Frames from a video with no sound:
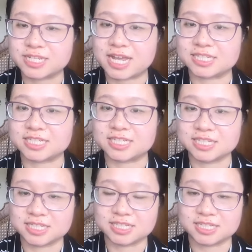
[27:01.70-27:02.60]
that
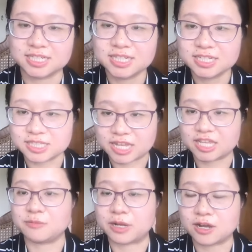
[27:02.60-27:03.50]
they
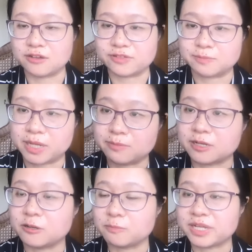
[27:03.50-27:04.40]
keep a COVID
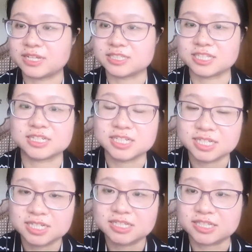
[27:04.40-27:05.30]
bubble, but
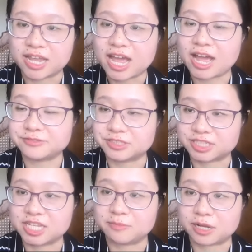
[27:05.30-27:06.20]
they have to
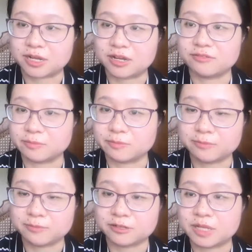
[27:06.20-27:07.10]
keep a COVID
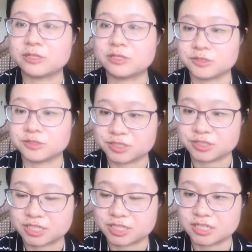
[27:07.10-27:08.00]
bubble maybe due
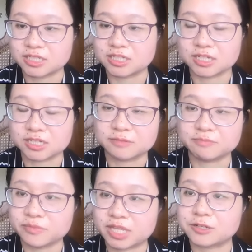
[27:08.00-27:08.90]
to the
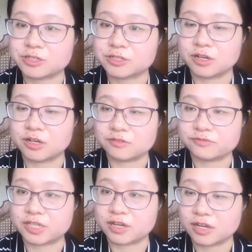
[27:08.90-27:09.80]
nature of
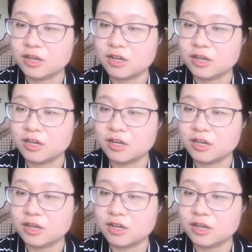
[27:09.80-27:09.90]
their